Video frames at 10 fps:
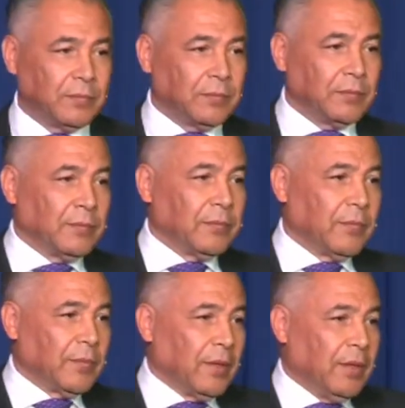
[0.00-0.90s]

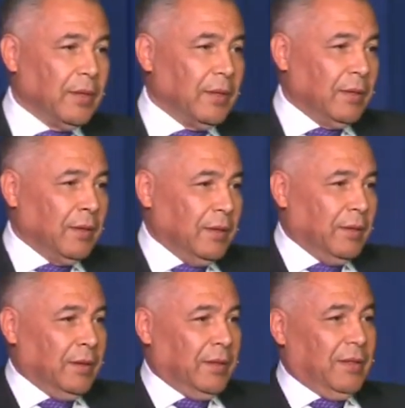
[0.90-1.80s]

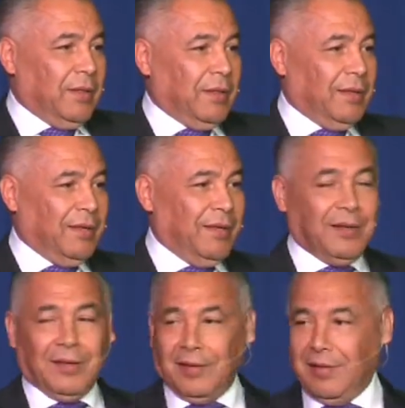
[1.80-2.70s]

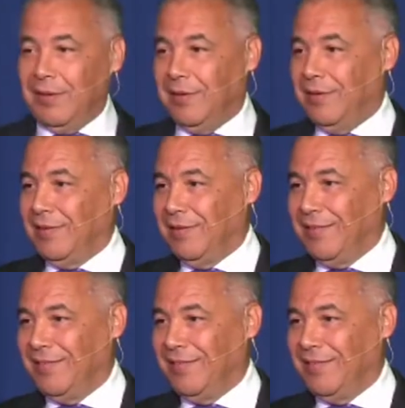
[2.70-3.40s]
(no one is talking)